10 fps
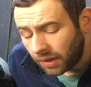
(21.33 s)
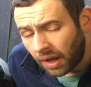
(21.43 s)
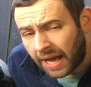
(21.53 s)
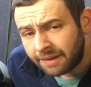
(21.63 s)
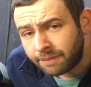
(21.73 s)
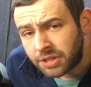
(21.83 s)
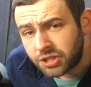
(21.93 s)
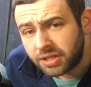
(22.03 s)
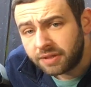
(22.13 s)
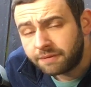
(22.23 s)
I have
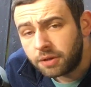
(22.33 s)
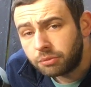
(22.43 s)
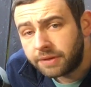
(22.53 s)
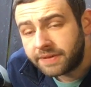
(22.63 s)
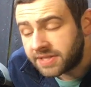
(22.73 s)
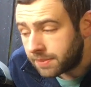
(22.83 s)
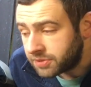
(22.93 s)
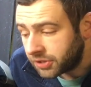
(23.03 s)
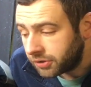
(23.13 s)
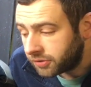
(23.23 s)
mentioned in a few previous
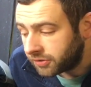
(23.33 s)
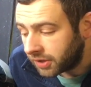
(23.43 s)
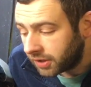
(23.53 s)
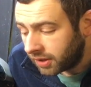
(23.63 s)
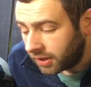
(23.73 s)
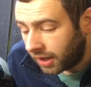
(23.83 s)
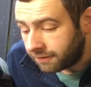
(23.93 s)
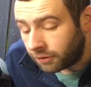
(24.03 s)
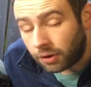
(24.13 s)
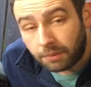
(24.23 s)
episodes that I
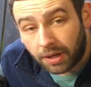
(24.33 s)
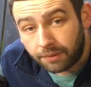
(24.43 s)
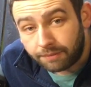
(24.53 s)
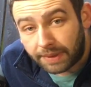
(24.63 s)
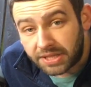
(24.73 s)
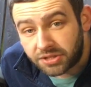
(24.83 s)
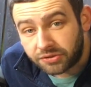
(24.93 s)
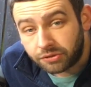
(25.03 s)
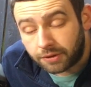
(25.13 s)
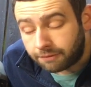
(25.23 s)
thought I might have managed to
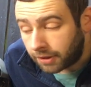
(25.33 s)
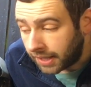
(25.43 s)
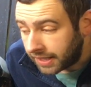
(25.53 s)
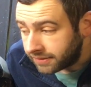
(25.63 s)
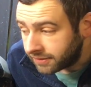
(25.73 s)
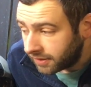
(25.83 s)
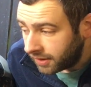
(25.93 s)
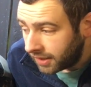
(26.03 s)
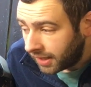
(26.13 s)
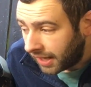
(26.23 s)
sort of front end,
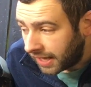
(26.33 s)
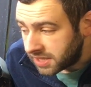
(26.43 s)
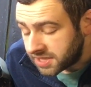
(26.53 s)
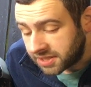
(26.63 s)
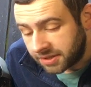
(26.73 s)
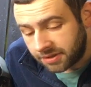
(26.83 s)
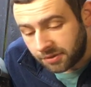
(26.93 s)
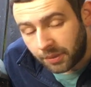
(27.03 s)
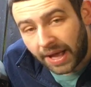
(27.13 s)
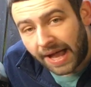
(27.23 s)
and
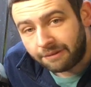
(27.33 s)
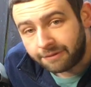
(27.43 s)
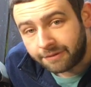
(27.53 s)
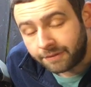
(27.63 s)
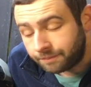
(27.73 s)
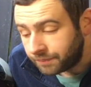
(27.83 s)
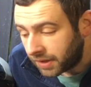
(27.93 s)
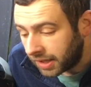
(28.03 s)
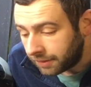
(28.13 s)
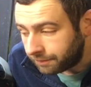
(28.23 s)
we have.
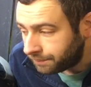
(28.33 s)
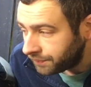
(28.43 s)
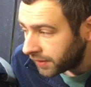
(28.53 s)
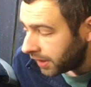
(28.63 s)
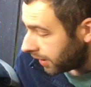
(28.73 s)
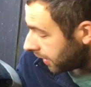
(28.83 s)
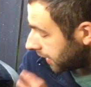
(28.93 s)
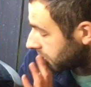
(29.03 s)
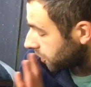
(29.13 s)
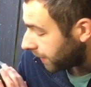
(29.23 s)

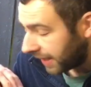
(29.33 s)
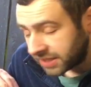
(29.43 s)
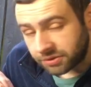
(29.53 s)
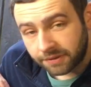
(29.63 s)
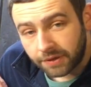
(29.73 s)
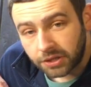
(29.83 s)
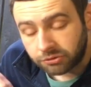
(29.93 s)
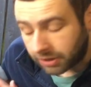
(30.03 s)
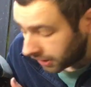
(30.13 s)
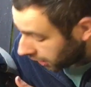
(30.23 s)
Initial plans when I first
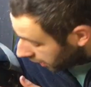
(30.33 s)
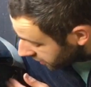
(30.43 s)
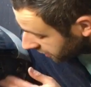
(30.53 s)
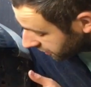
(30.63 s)
ran the car is I was